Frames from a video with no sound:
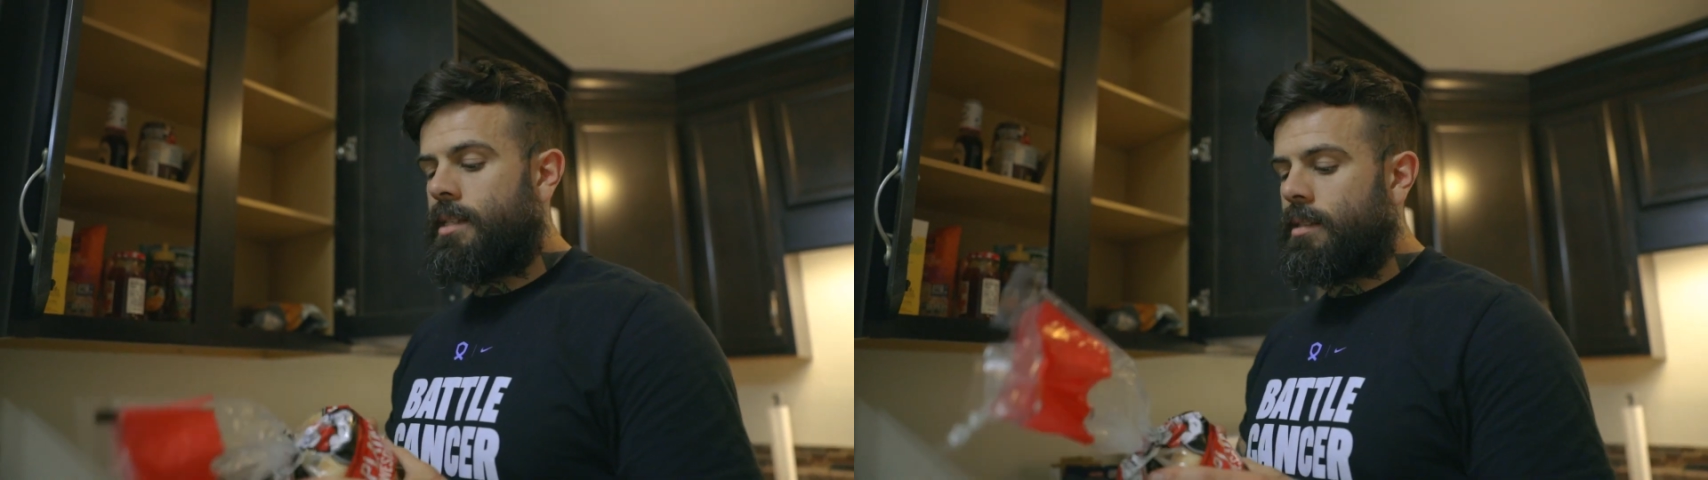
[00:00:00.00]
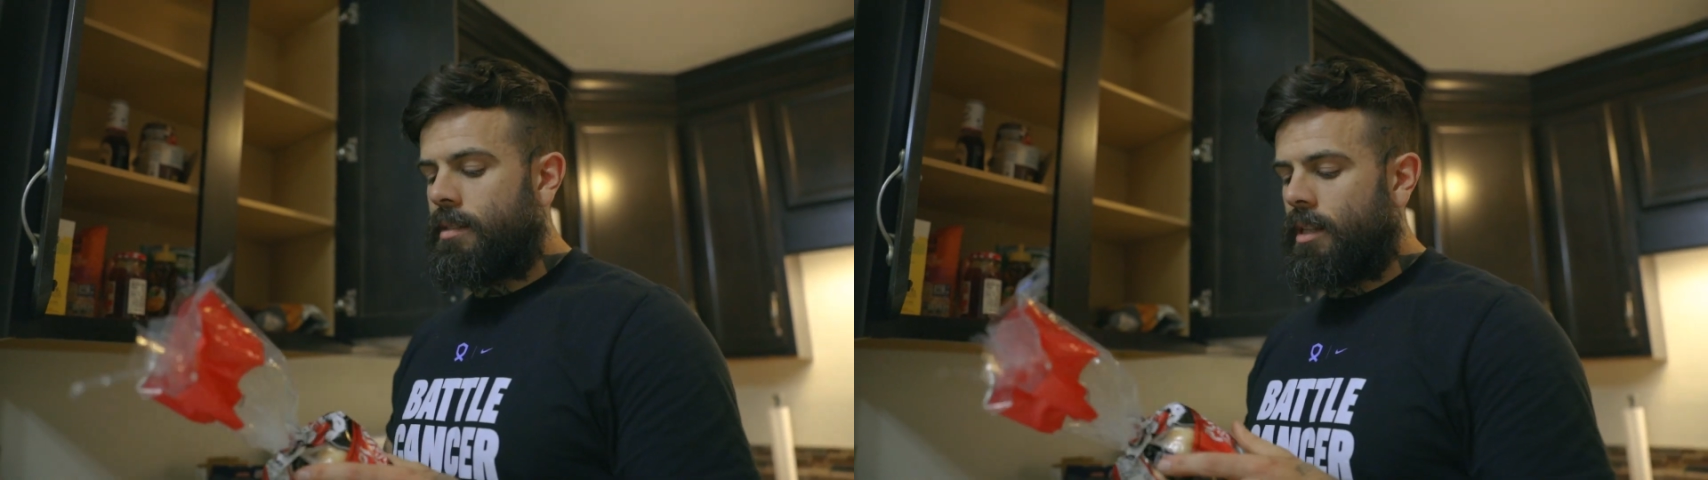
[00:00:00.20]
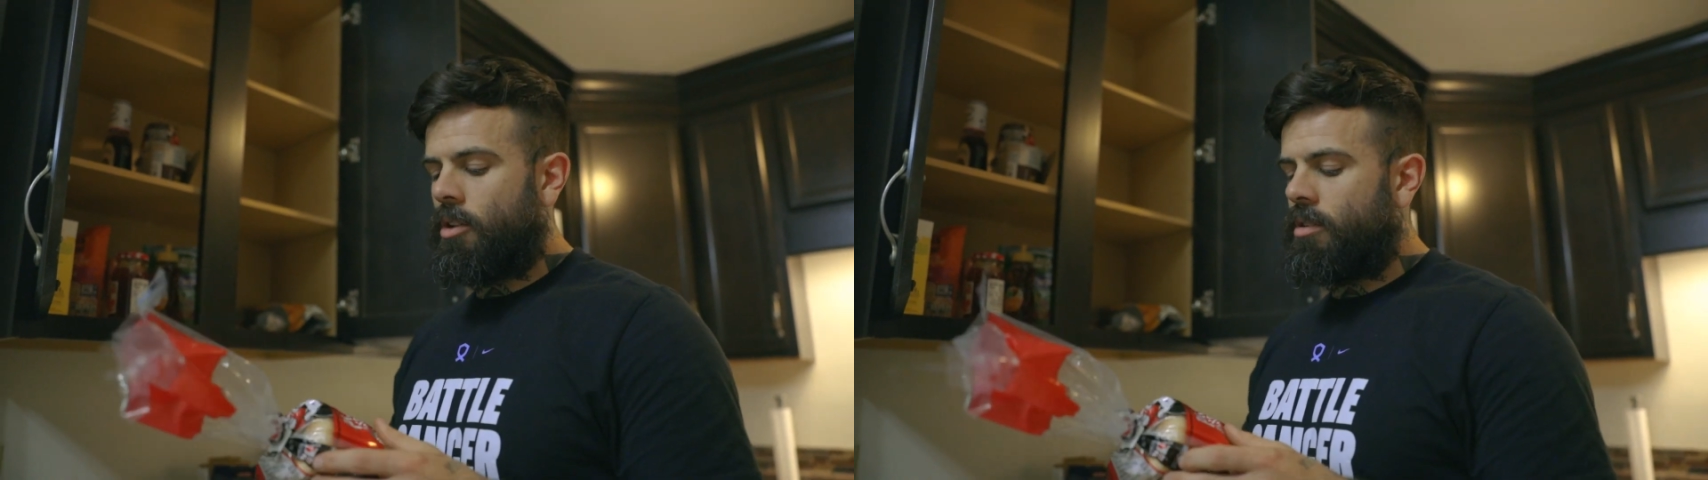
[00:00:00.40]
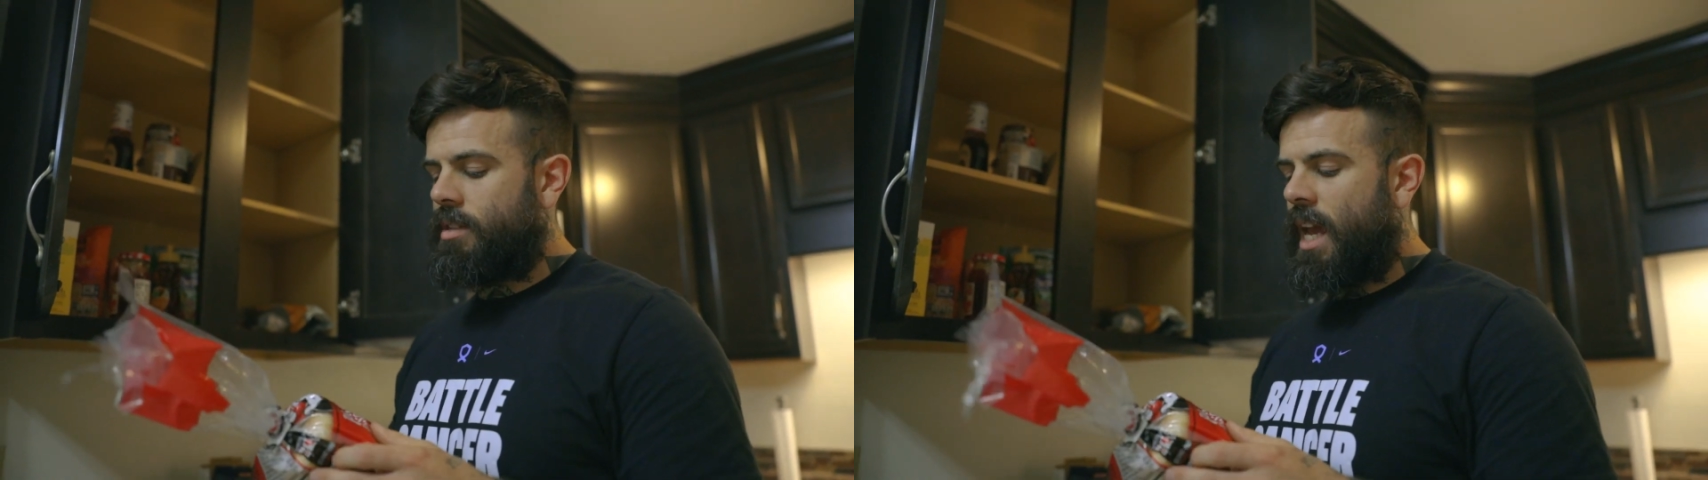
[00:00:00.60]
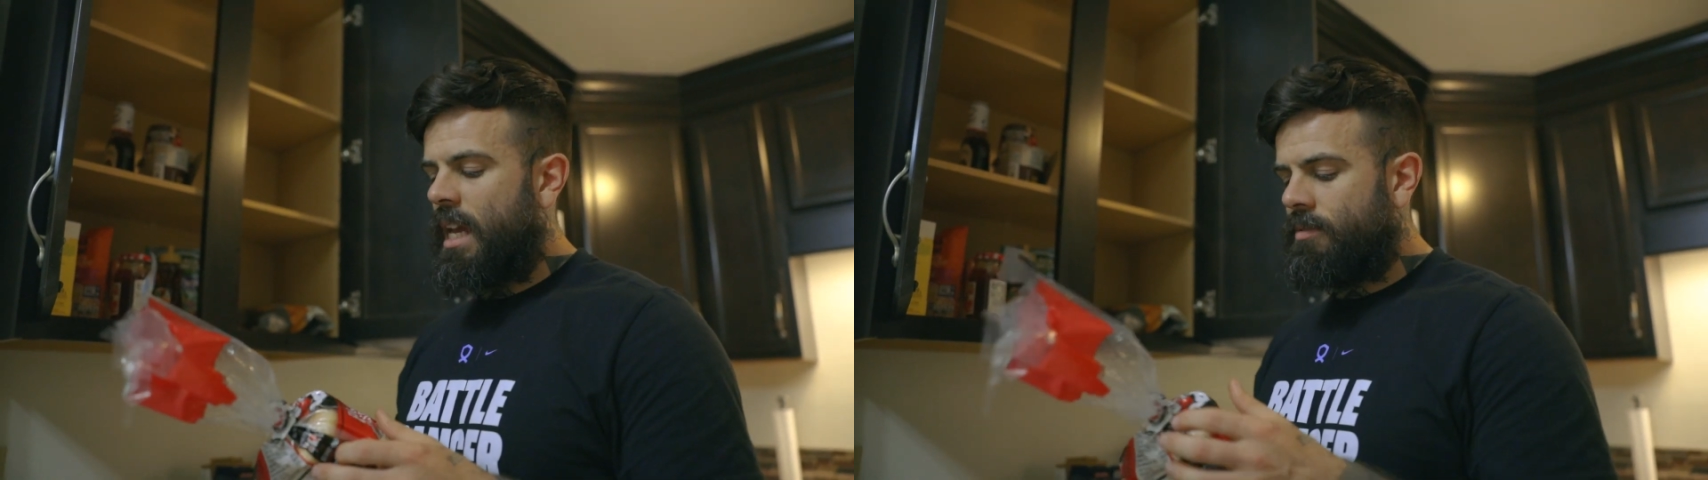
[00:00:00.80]
think they're
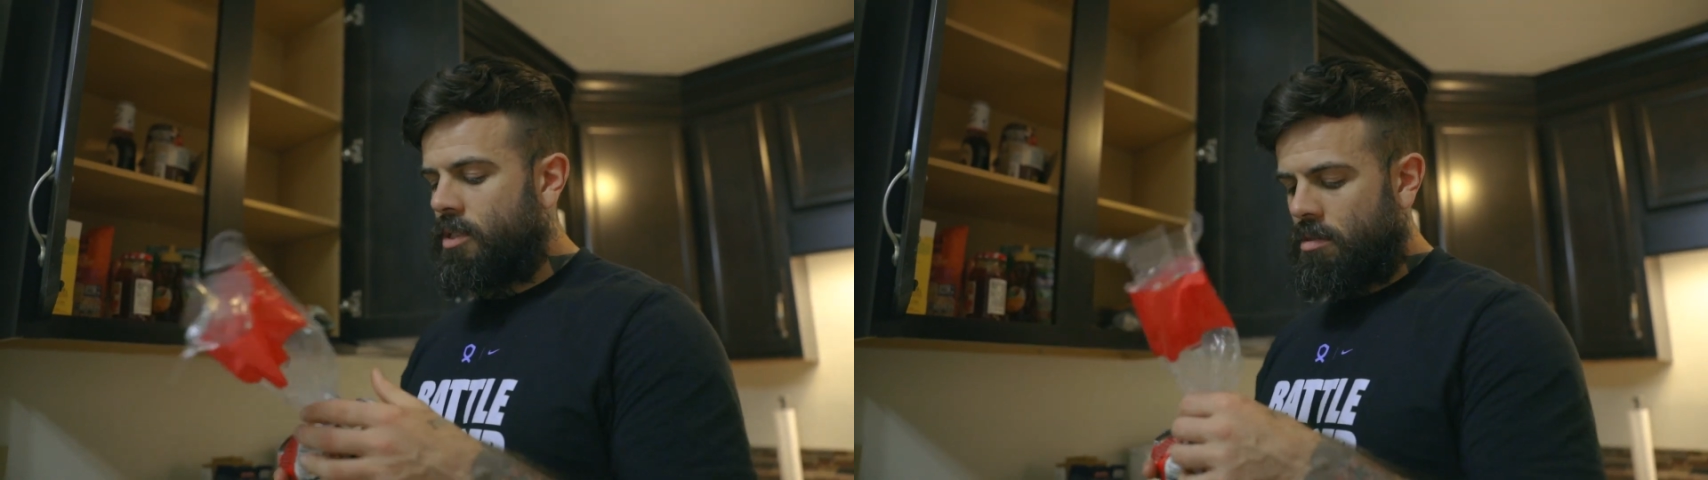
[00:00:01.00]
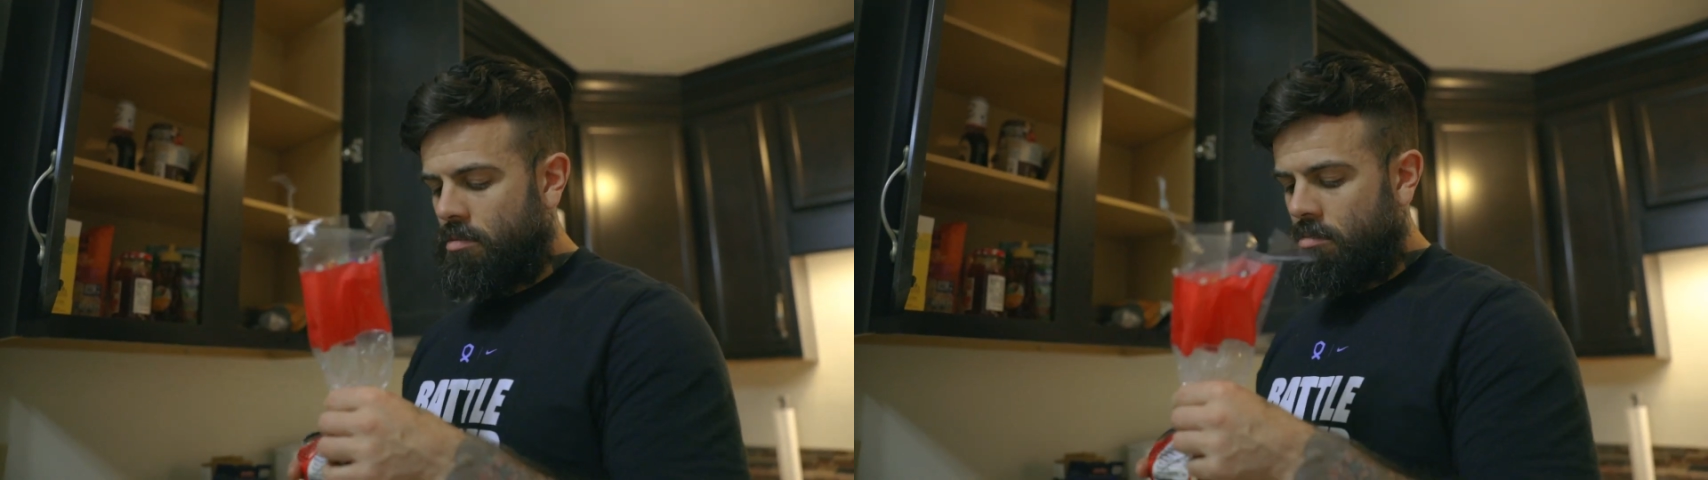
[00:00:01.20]
Dave's.